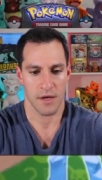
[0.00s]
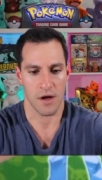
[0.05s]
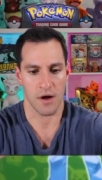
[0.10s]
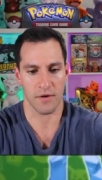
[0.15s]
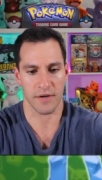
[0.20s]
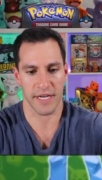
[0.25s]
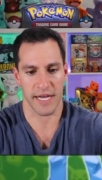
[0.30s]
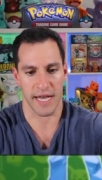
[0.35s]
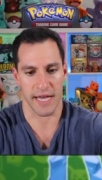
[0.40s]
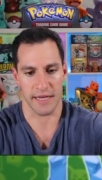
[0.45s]

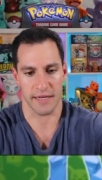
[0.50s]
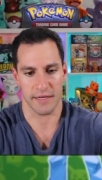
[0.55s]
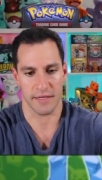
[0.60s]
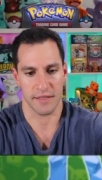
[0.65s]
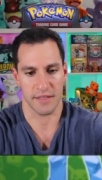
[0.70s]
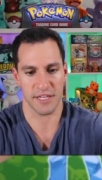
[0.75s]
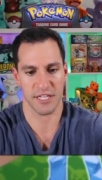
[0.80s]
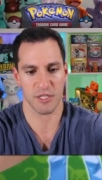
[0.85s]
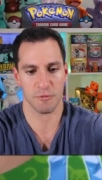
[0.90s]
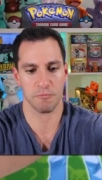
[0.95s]
Okay,
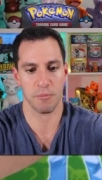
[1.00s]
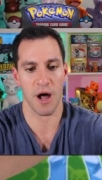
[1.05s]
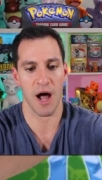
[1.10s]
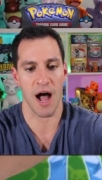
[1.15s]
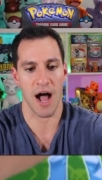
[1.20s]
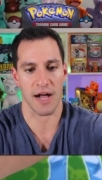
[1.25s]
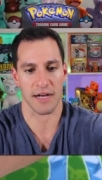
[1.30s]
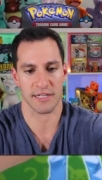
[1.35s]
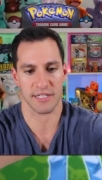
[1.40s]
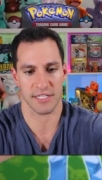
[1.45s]
this
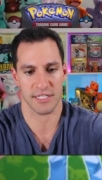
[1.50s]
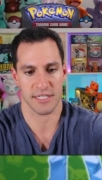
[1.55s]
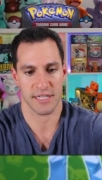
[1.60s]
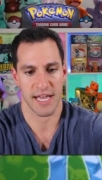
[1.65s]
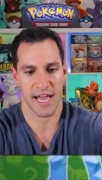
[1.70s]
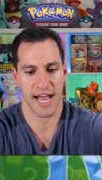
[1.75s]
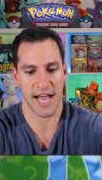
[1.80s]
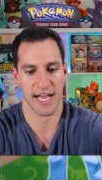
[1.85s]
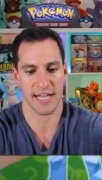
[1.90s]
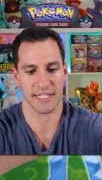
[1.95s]
box
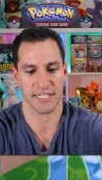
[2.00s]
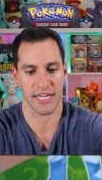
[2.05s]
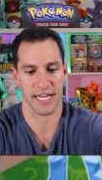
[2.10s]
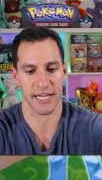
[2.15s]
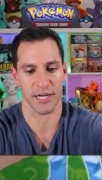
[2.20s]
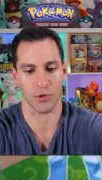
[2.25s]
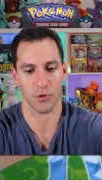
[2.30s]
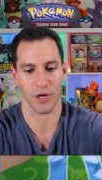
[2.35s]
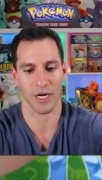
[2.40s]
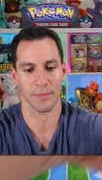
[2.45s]
has
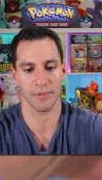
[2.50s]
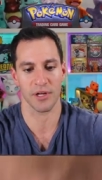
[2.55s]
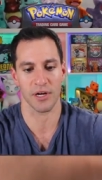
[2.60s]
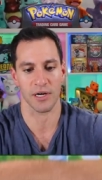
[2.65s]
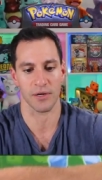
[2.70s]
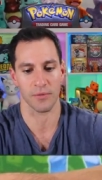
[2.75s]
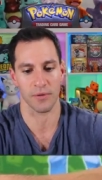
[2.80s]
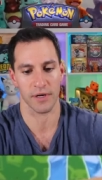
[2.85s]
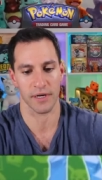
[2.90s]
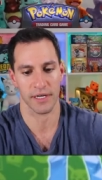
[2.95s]
incredible
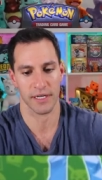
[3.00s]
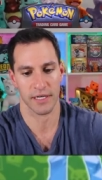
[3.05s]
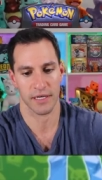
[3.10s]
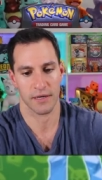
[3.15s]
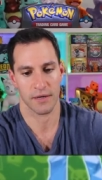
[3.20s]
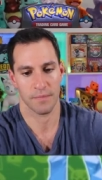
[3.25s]
artwork.